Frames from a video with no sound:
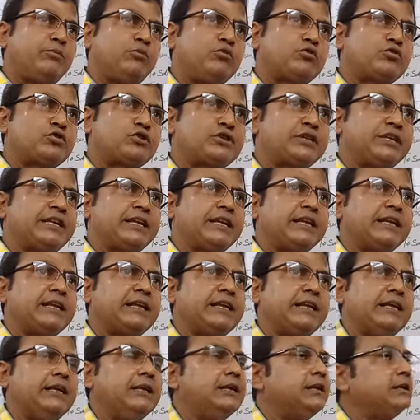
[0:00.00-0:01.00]

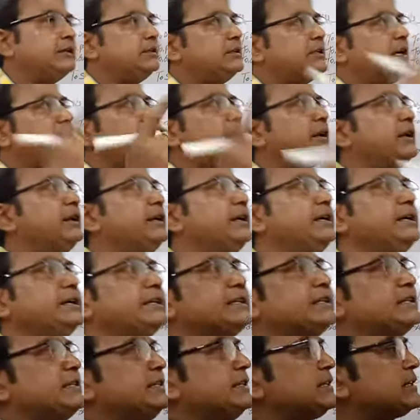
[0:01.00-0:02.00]
posting. Journal
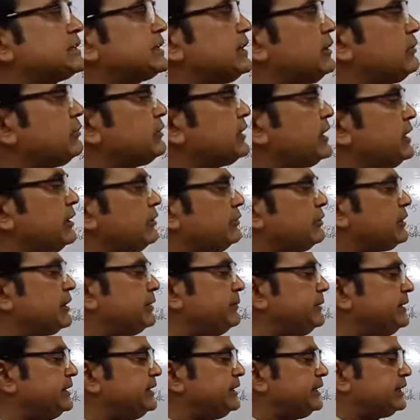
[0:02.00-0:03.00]
entry is discount allowed
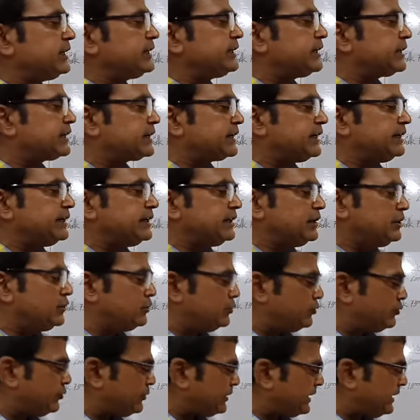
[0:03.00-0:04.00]
debit, debtor
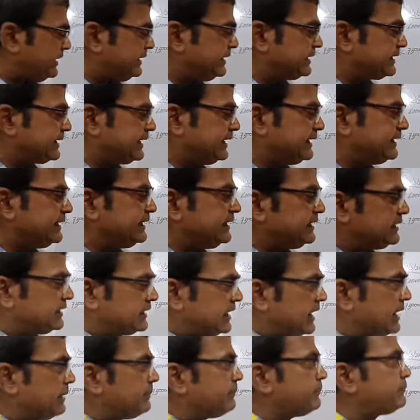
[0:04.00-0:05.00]
credit. While credit
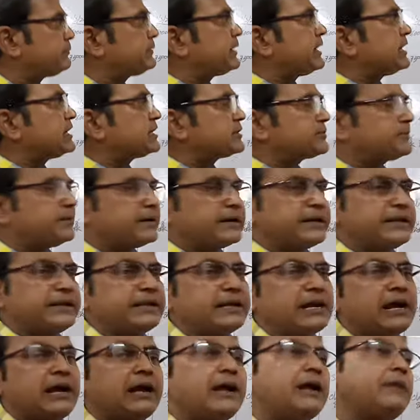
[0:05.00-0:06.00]
I am
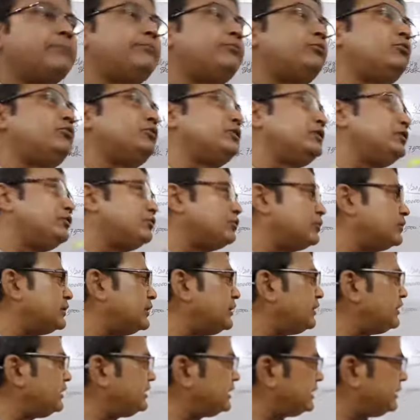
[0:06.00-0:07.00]
transferring, I have put in
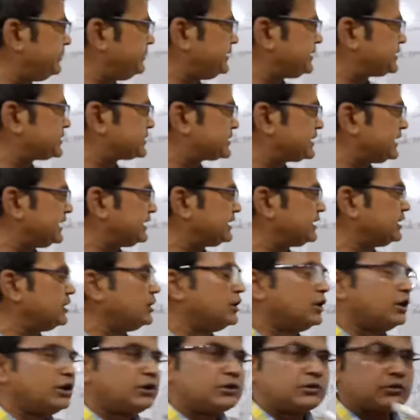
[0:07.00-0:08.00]
the debit side.
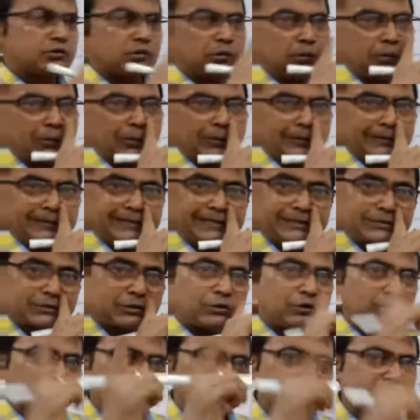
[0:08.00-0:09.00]
So this
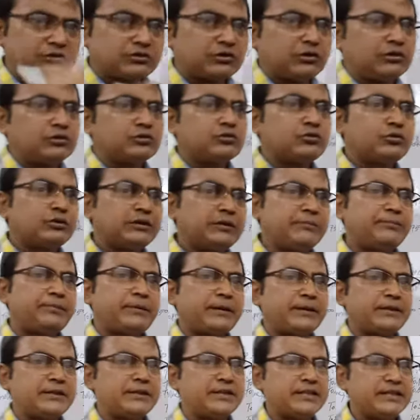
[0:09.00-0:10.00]
causes also
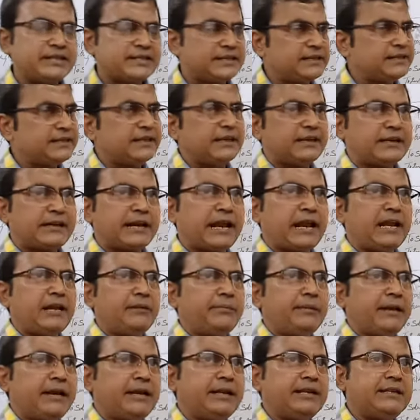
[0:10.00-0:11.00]
differences in the trial
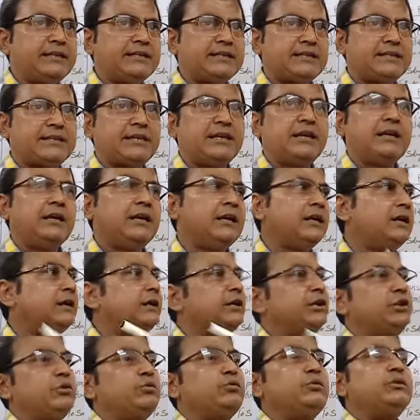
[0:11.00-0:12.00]
balance
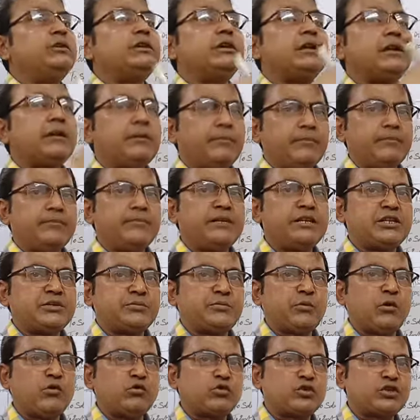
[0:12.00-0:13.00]
due to the
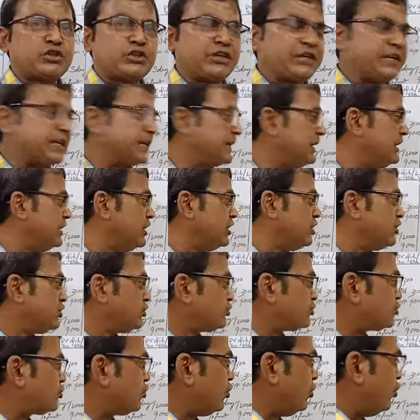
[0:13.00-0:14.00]
misposting.
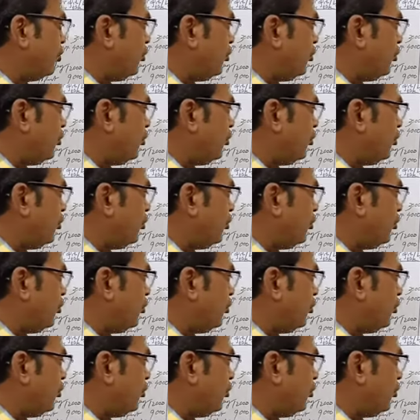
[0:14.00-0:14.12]
So